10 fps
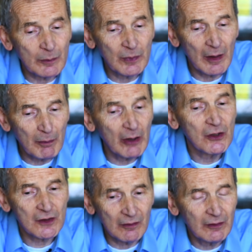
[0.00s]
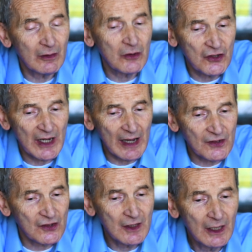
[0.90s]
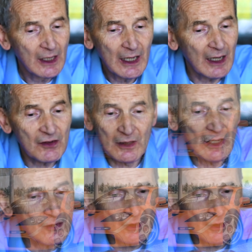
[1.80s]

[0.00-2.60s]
by most enthusiasts as, as,